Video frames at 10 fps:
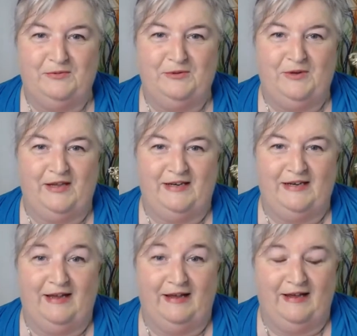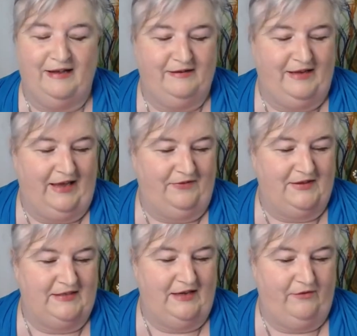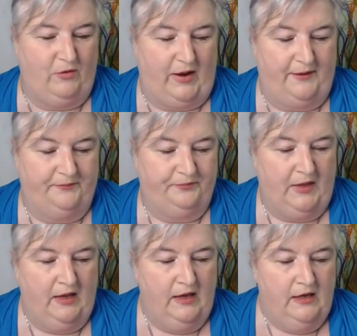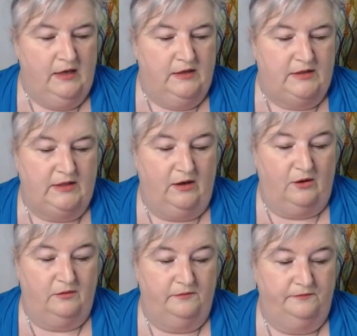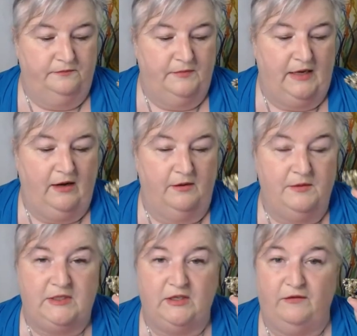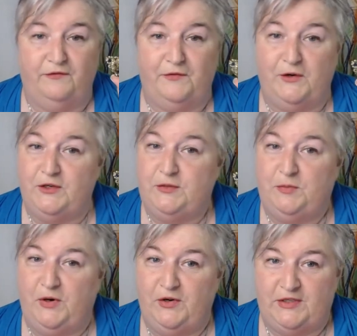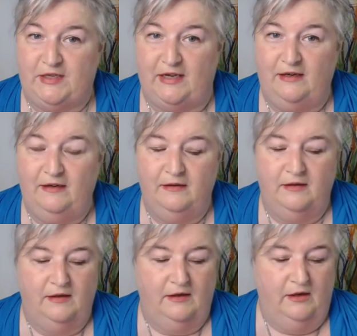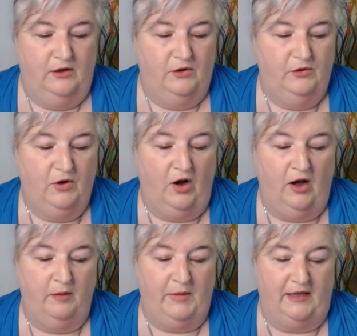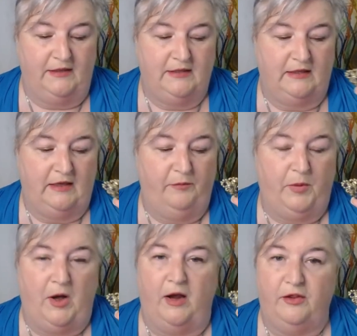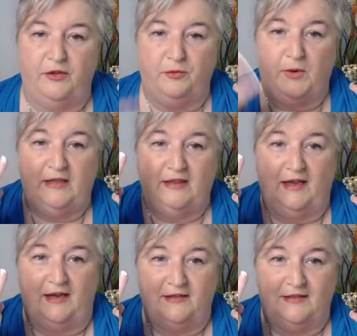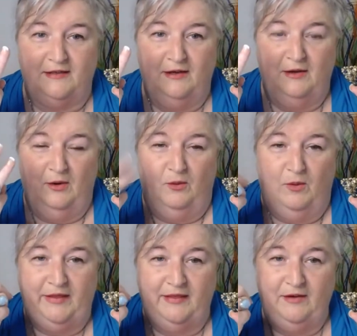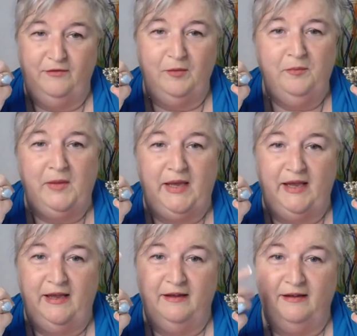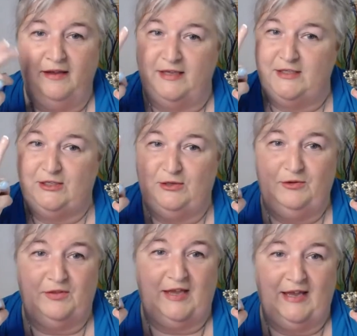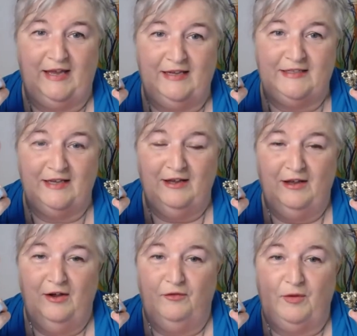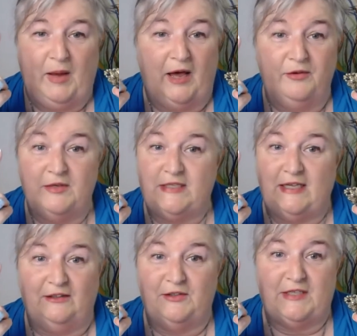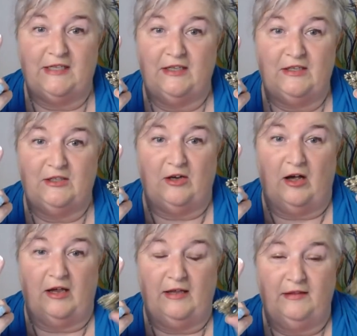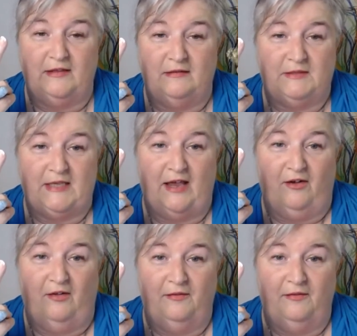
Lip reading: who can get this giveaway. So it goes to the first person who comments that they bought three things. One thing from me and two things from other sellers in the shop, in the sale.